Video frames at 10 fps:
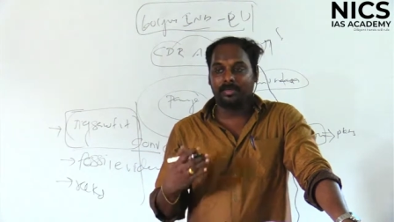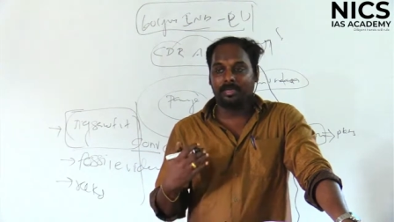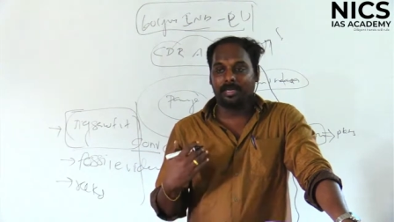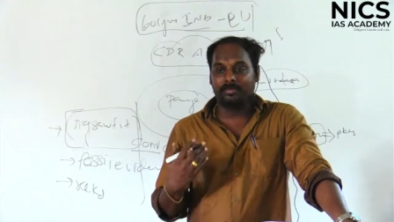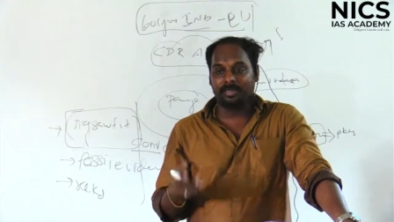
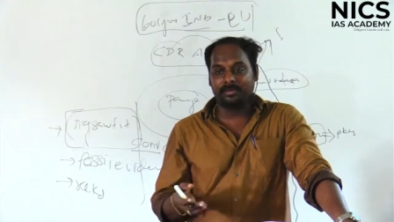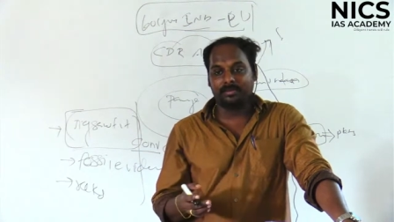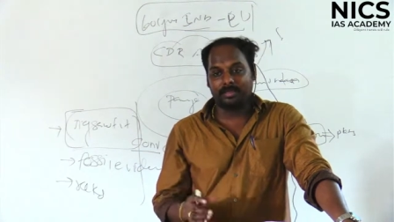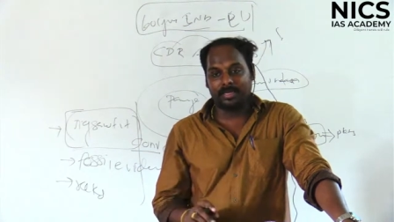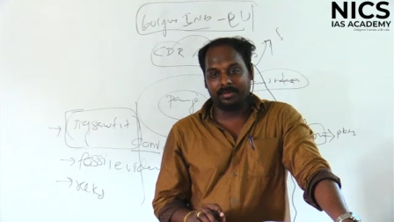giving
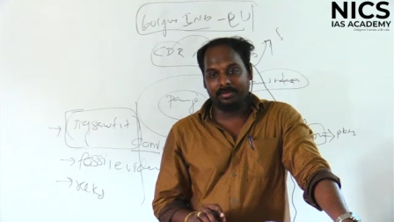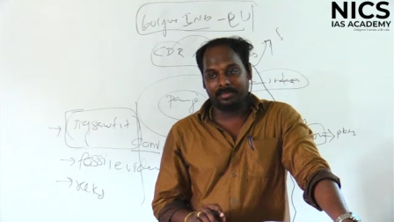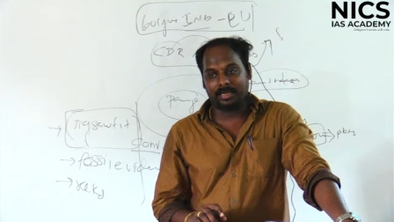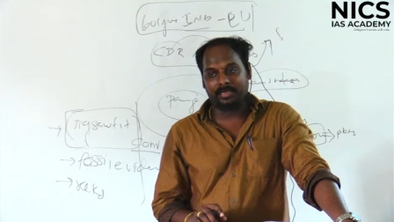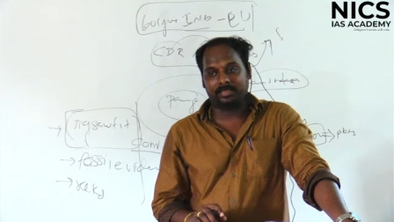e
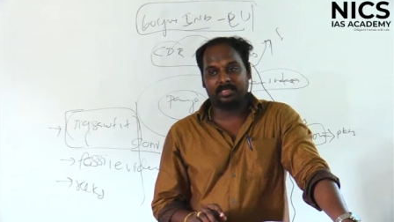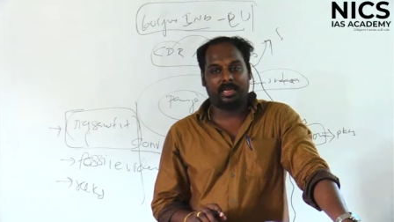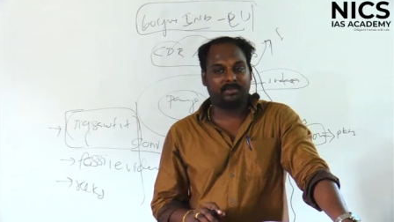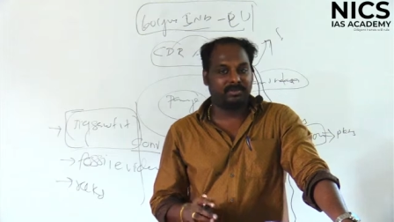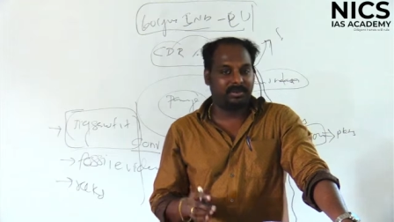visas
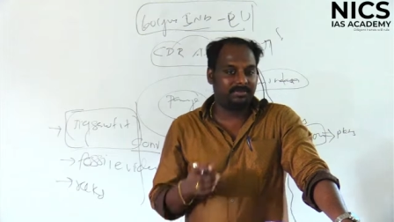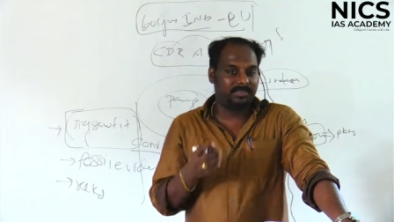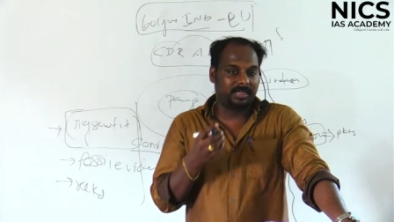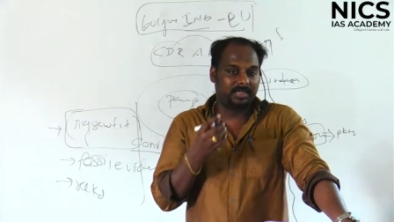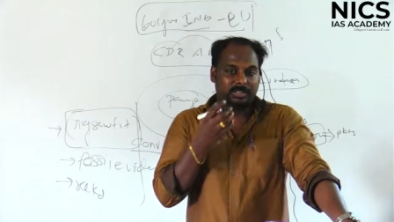and free
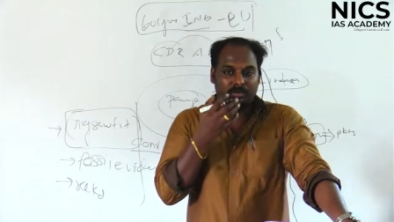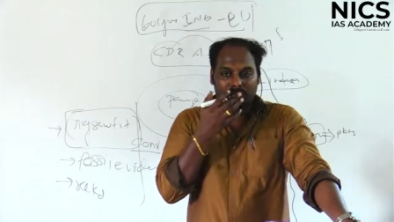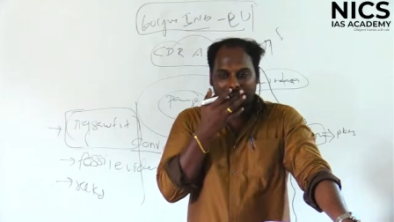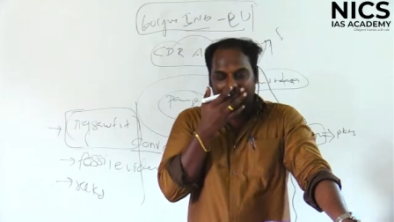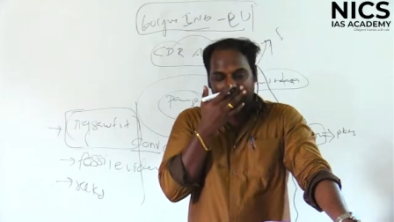visas,
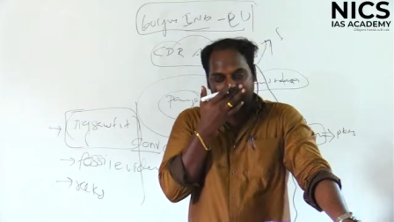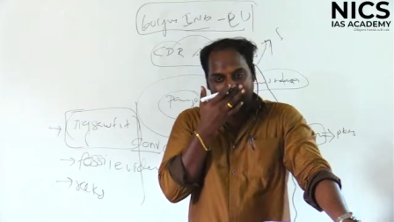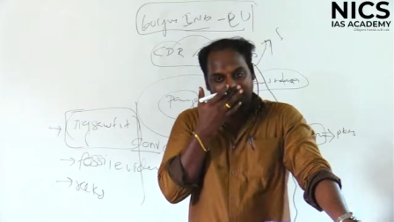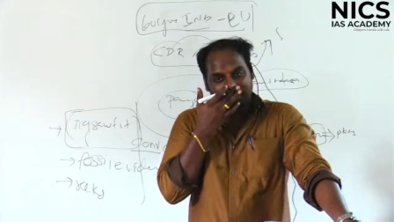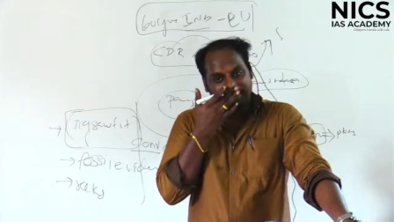tourism,
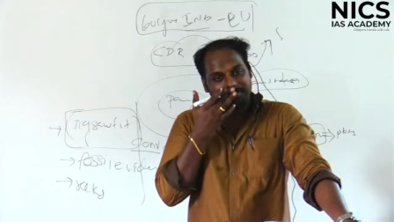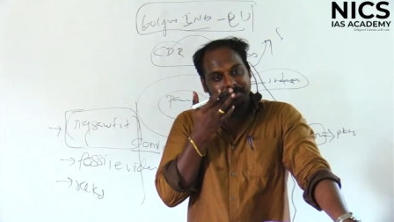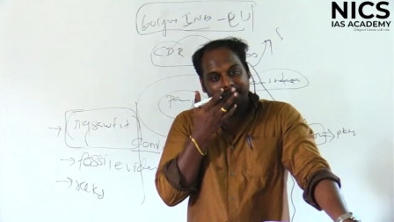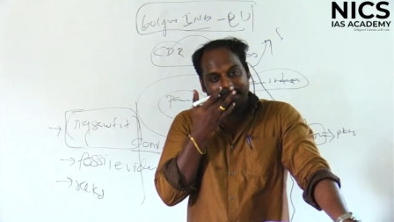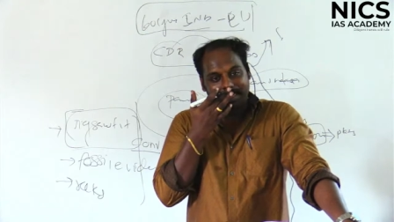etc,
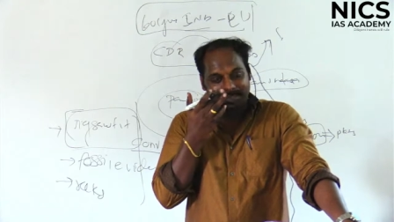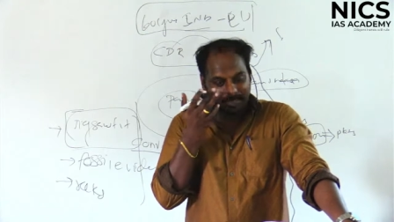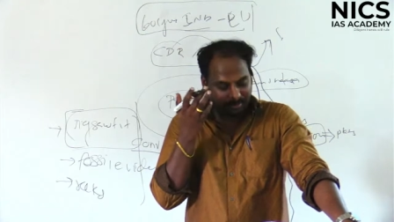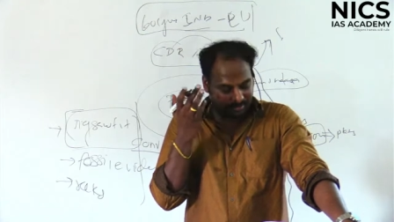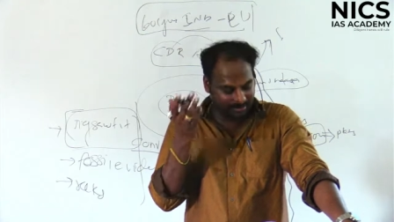
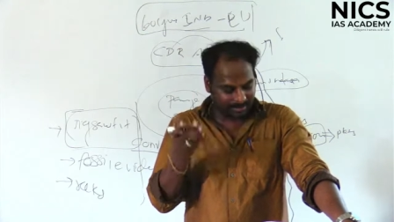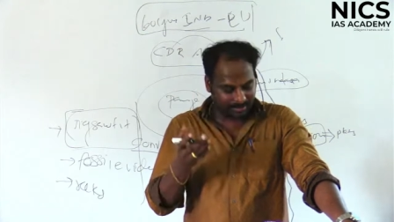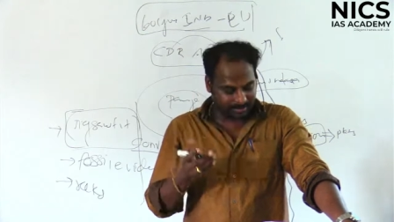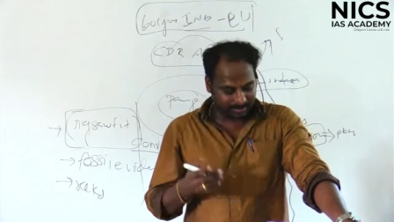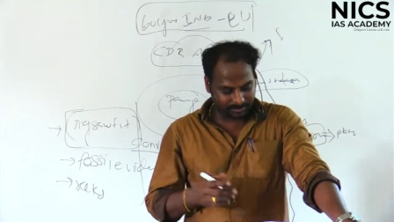healthcare
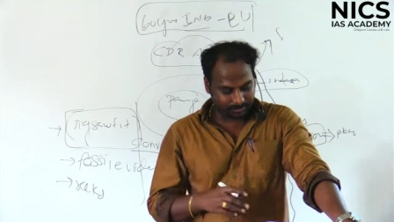facilities.